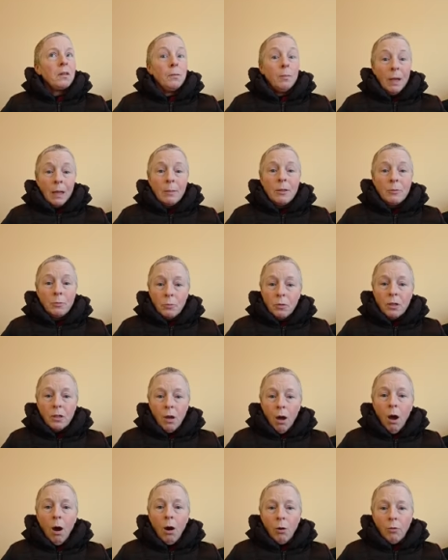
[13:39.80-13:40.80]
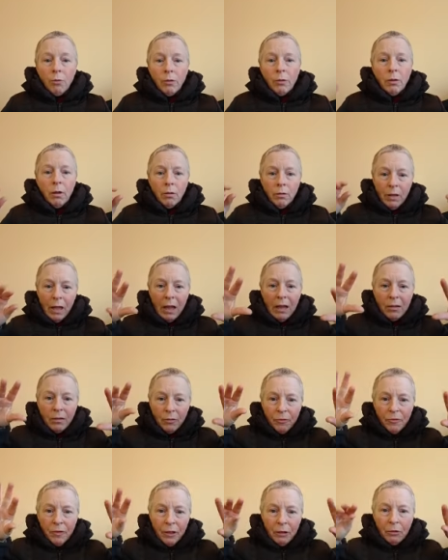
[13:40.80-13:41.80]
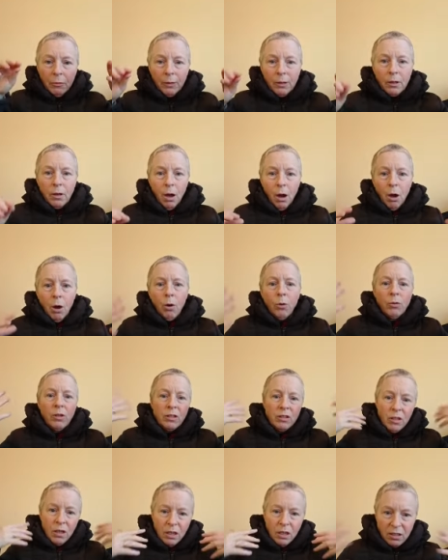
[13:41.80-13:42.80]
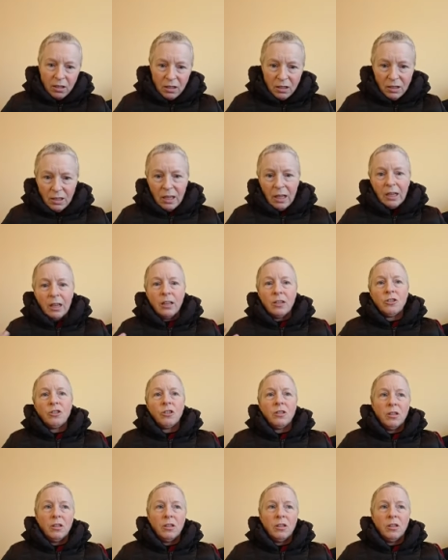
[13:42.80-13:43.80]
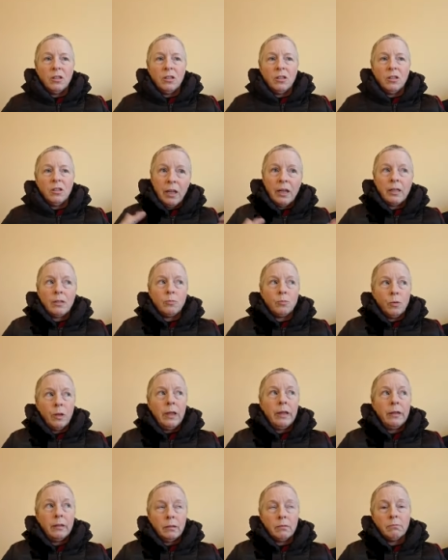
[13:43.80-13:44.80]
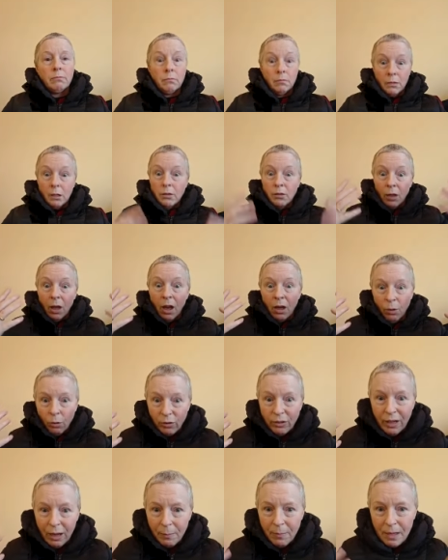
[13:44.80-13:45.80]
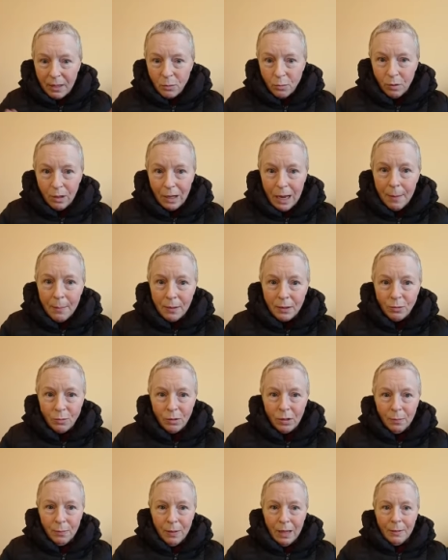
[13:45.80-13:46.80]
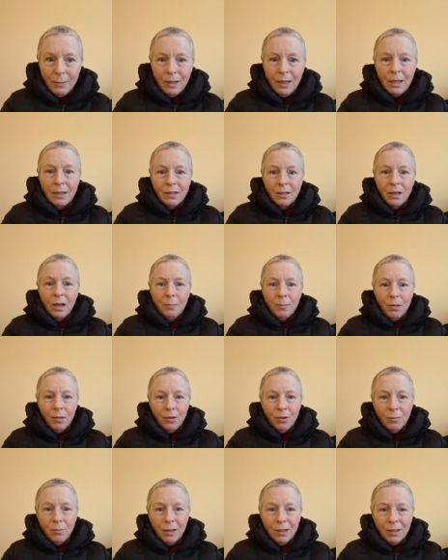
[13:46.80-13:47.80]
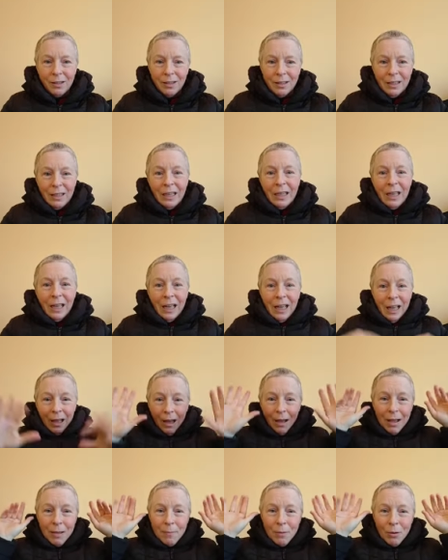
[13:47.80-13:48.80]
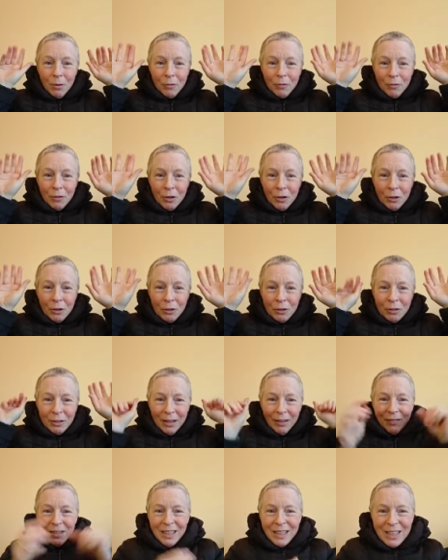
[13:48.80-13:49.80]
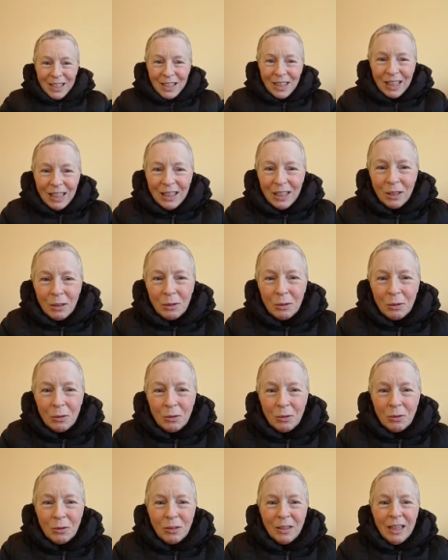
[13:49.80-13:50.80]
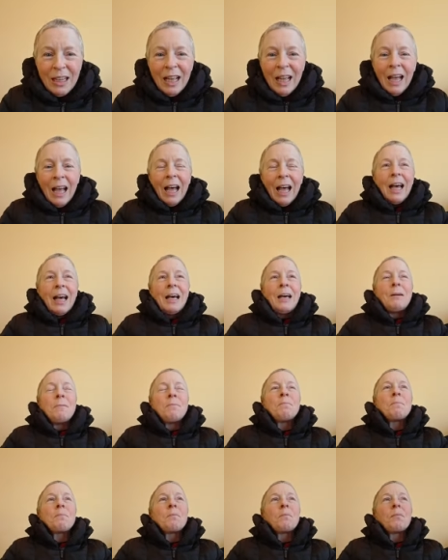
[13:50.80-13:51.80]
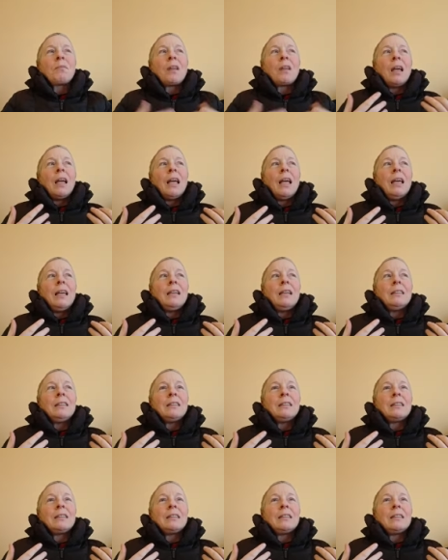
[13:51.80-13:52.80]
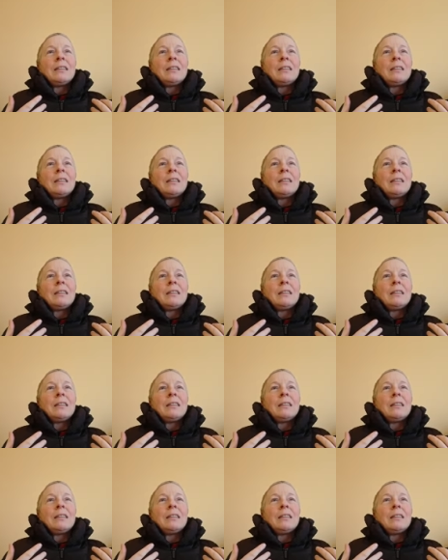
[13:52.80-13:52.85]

the baby's pretty cold, hands and feet are a bit cold and it's kind of sluggish and it's crying is weak. And because I looked up, that's what happens when a baby gets hypothermic. Hi, beautiful, lovely to see you. And